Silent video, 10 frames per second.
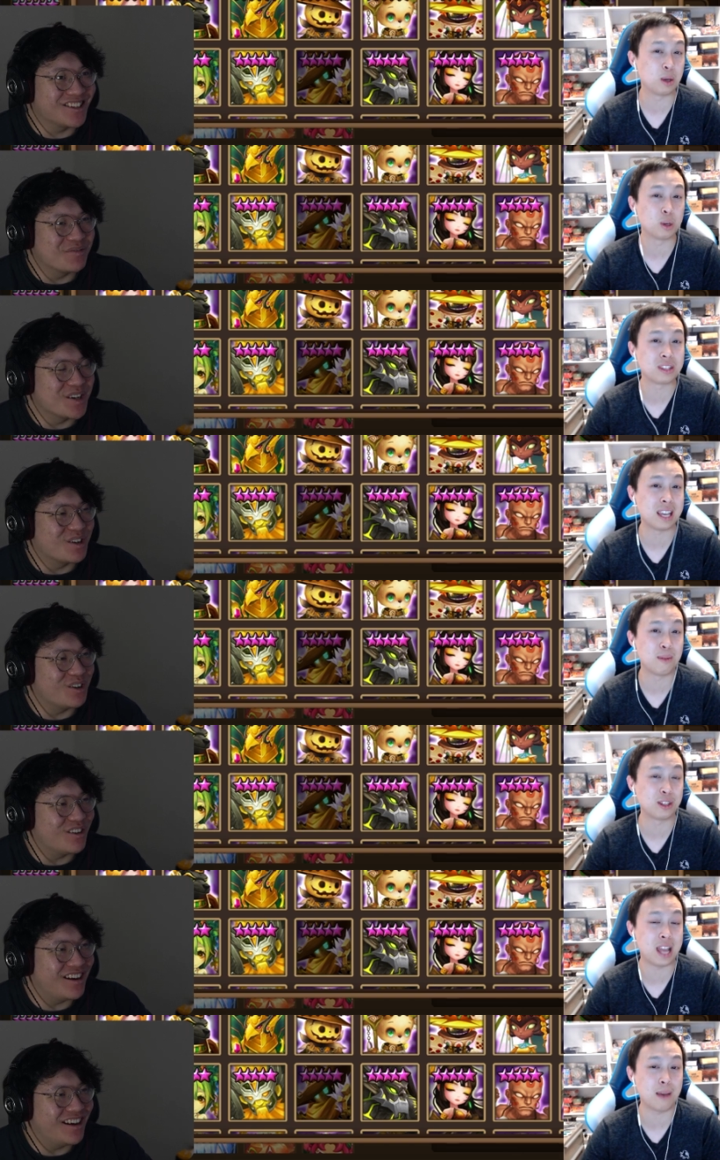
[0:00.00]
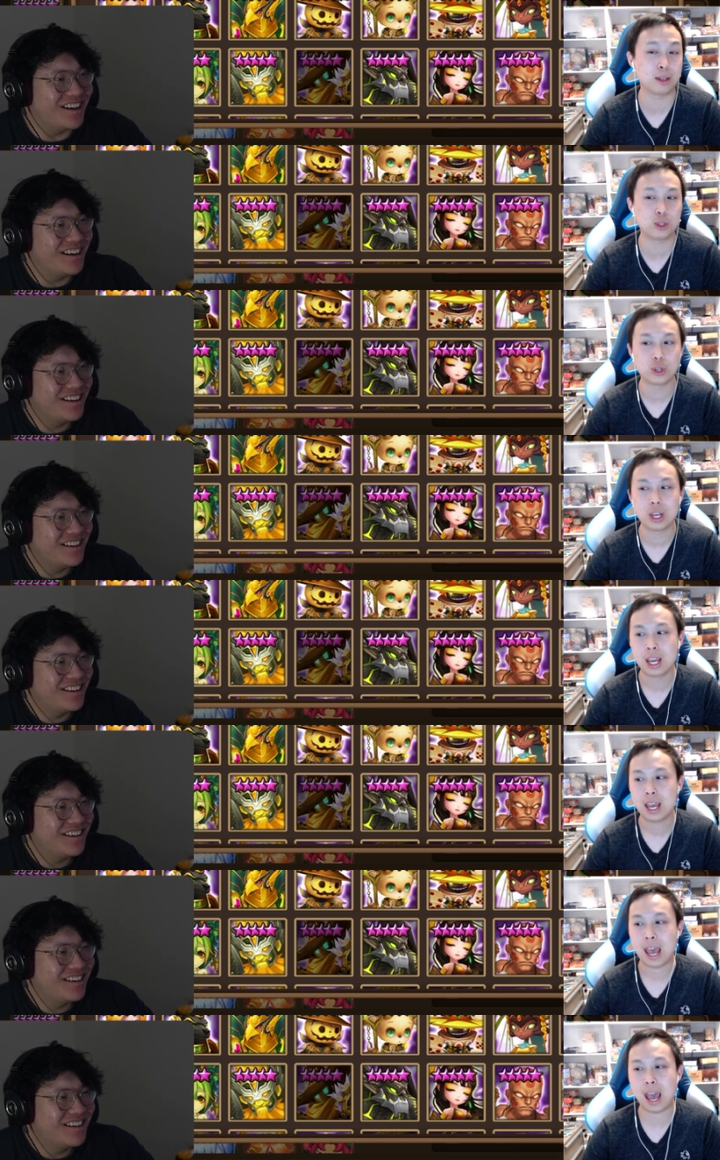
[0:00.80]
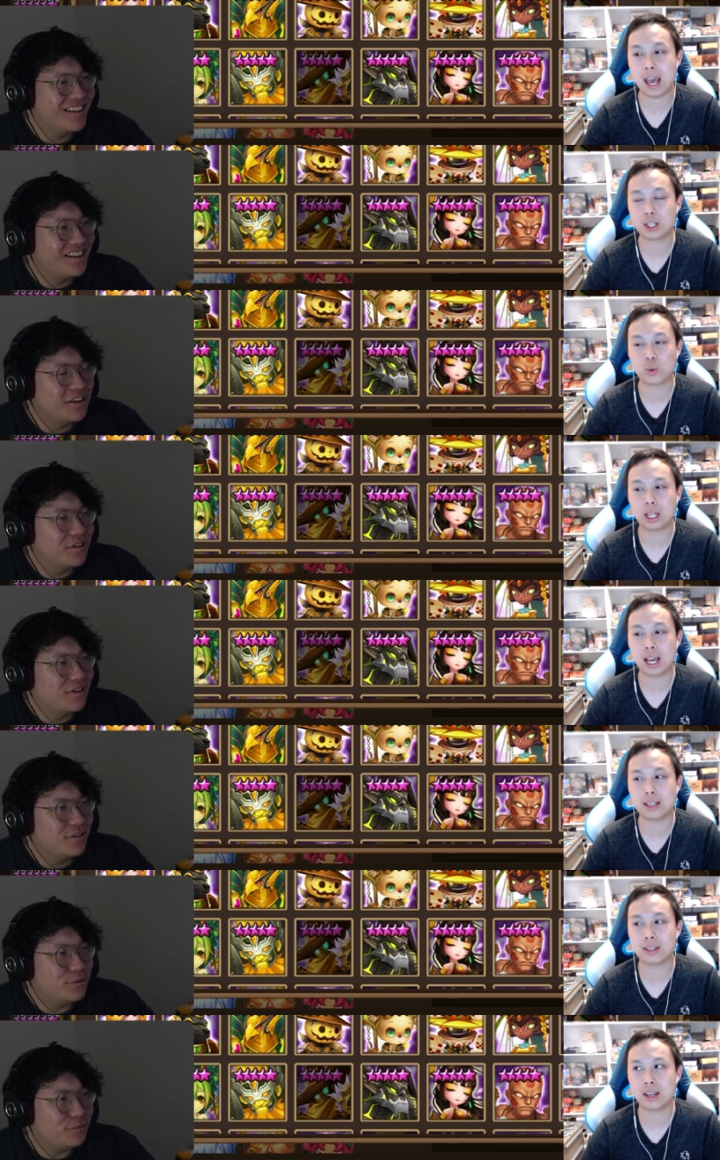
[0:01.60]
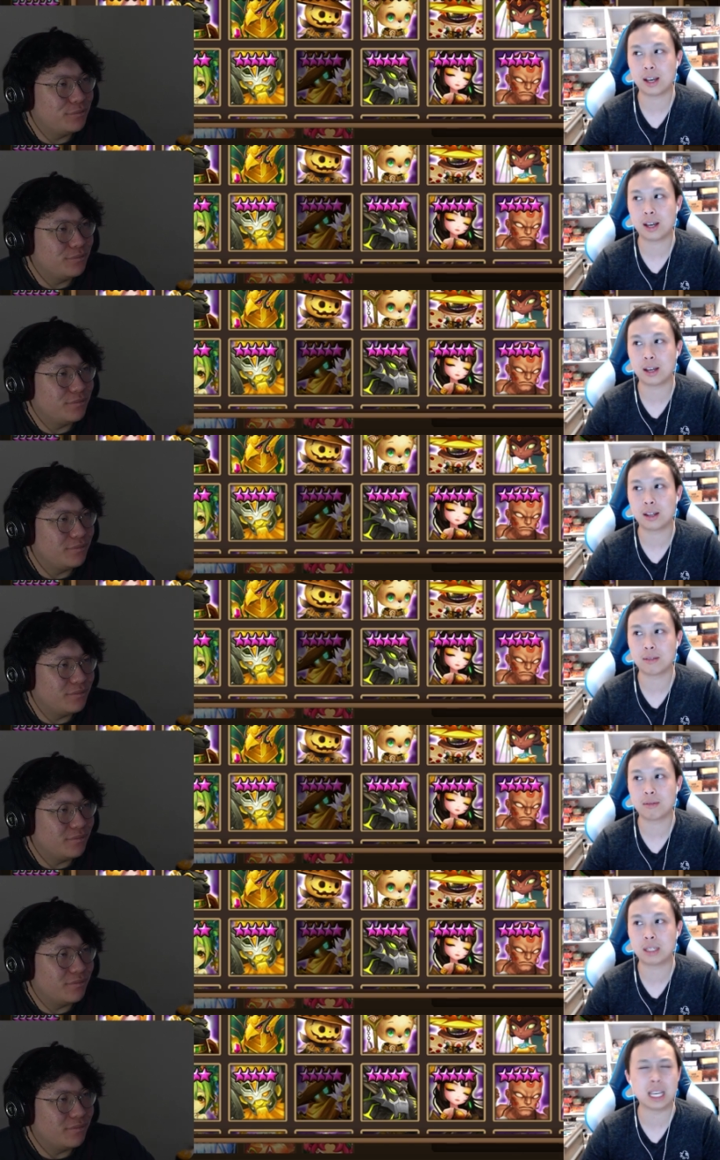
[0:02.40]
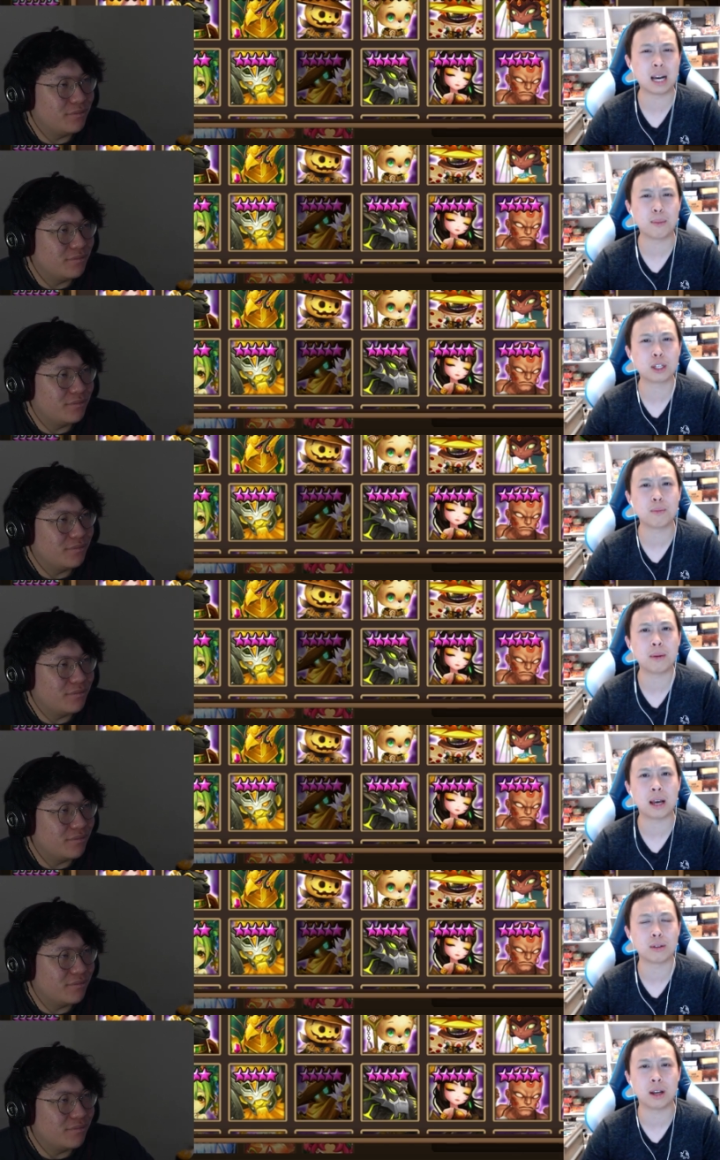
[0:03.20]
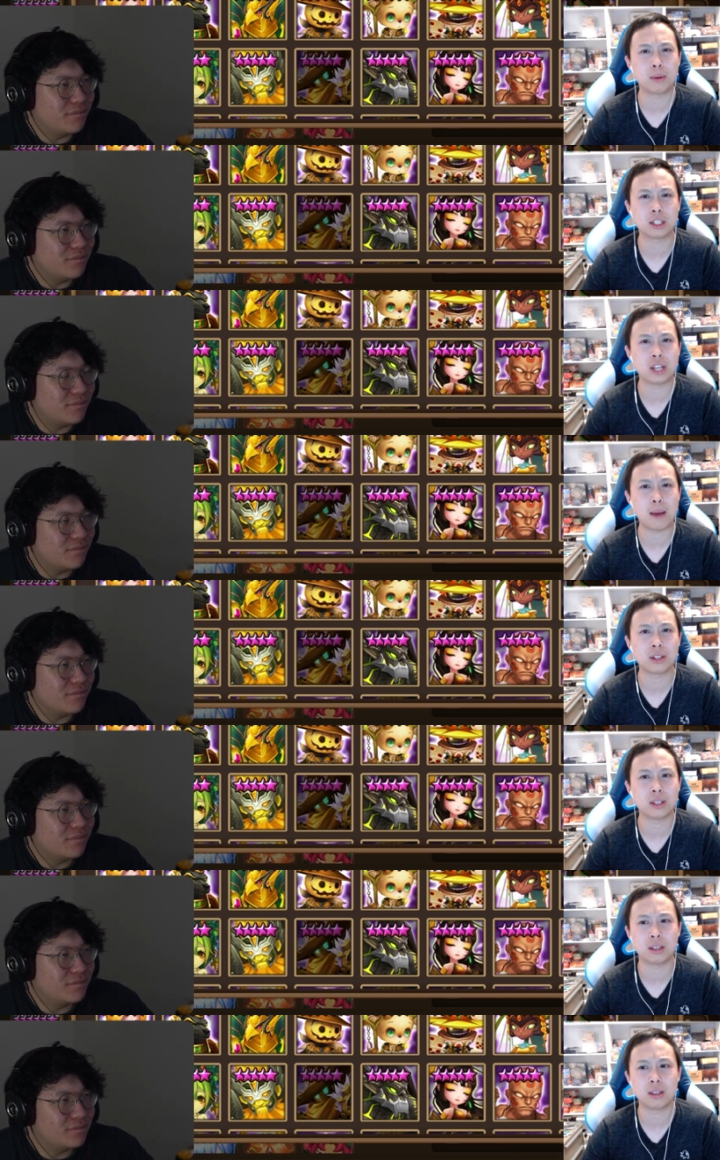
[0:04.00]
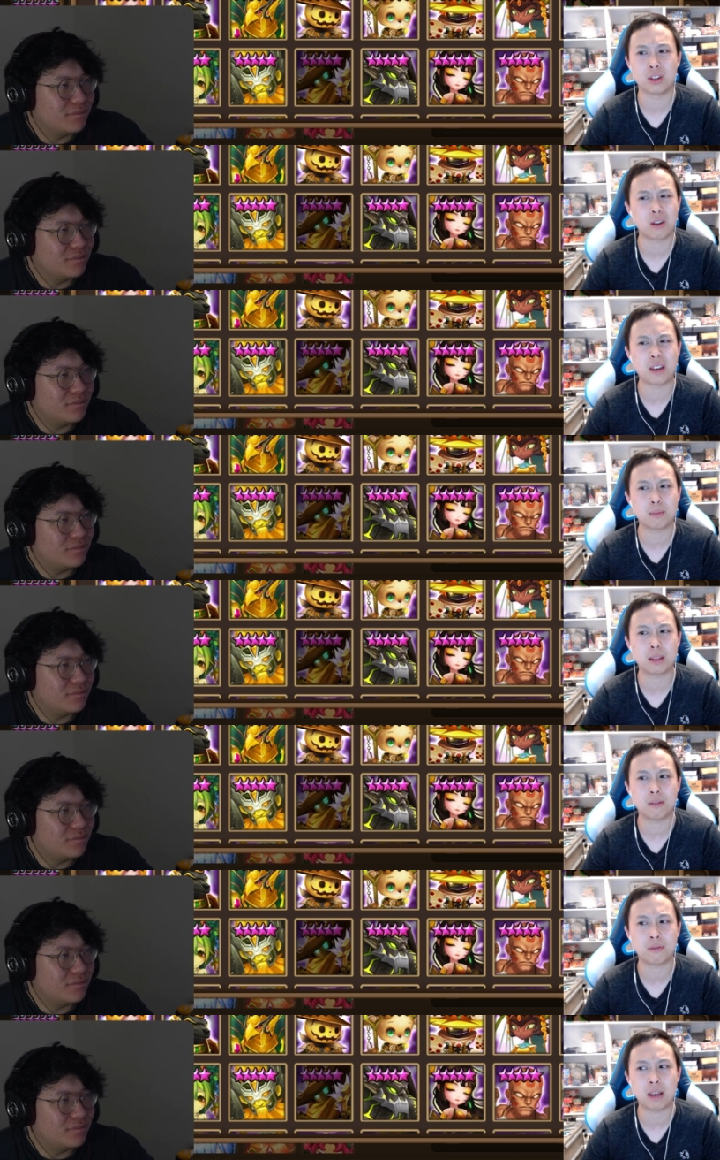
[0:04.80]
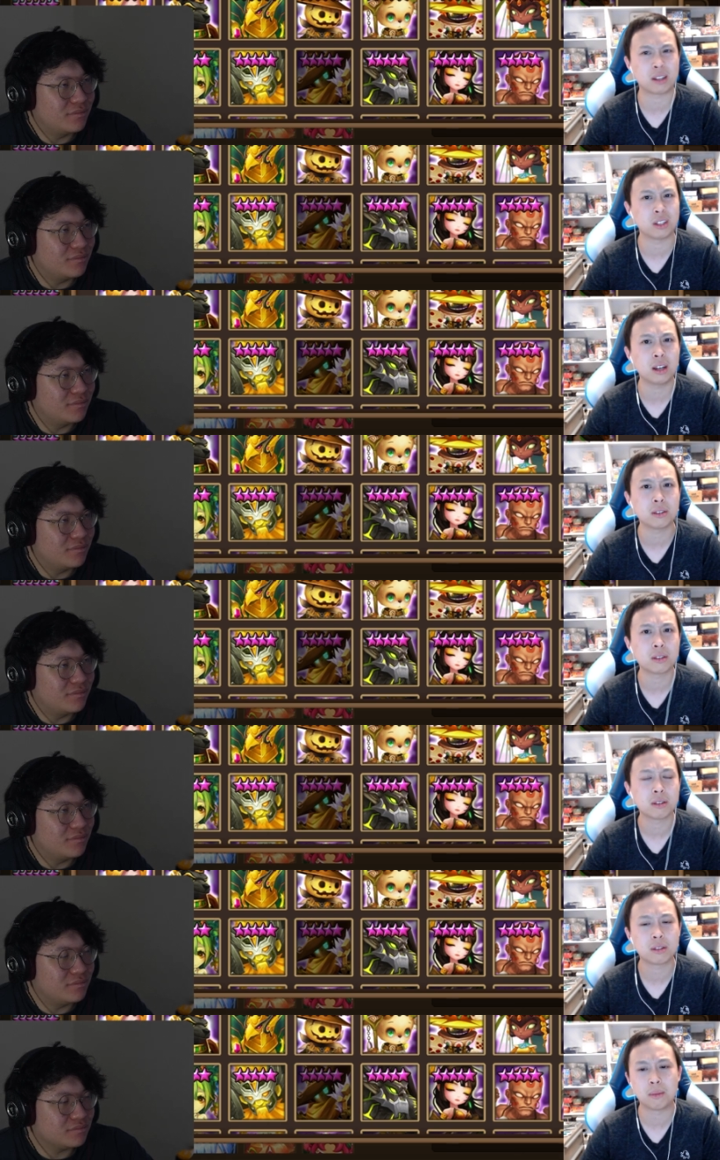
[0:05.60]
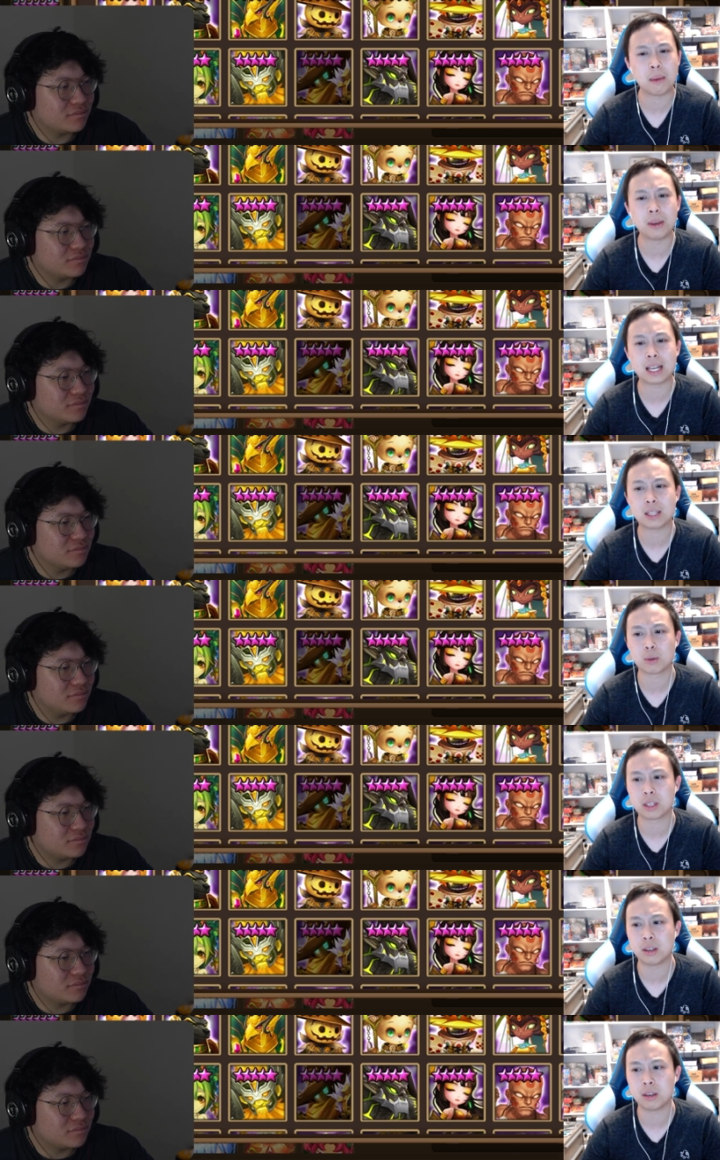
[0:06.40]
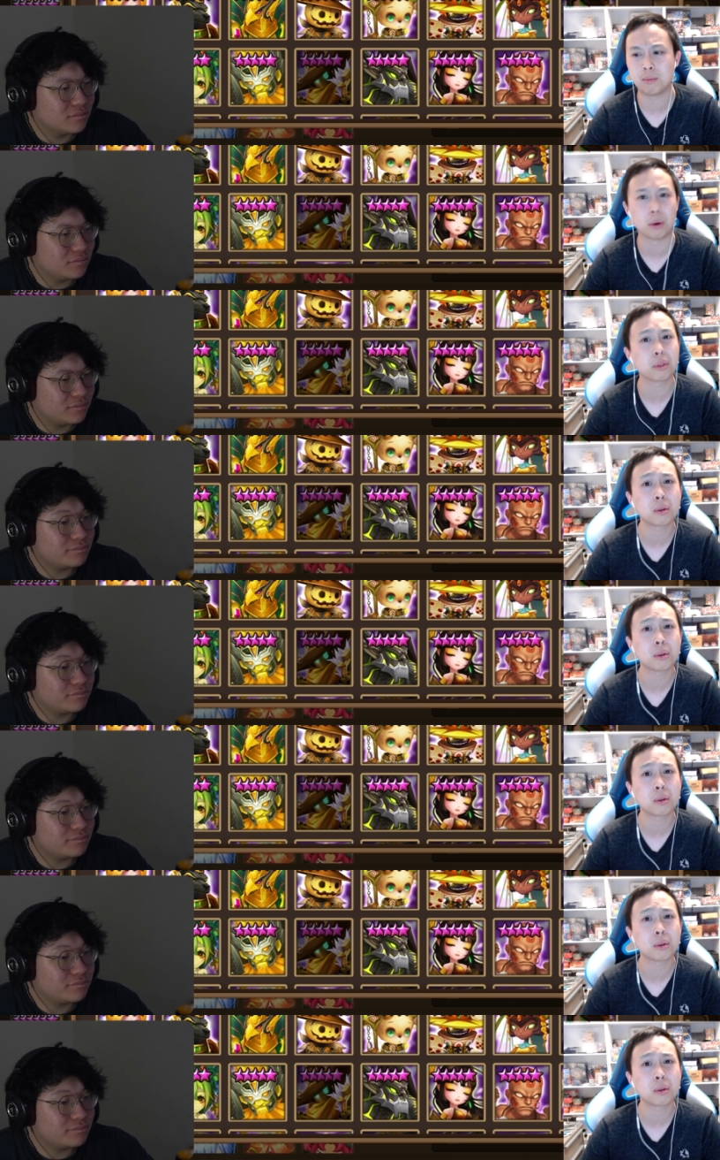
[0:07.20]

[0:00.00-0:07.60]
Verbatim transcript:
Speaker 1: be cool. see how much right? damage as well as uh, seeing how much maybe how, how much damage the, the Dark Phantom Thief actually does. So maybe you guys will see both of